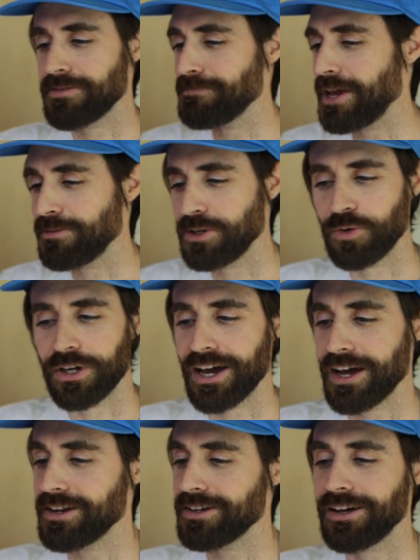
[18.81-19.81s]
Maybe we
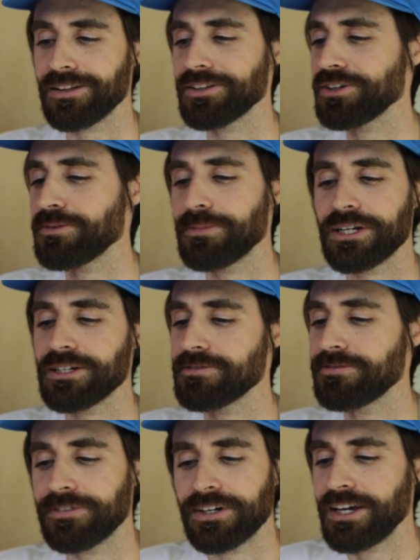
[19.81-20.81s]
got a little bit of,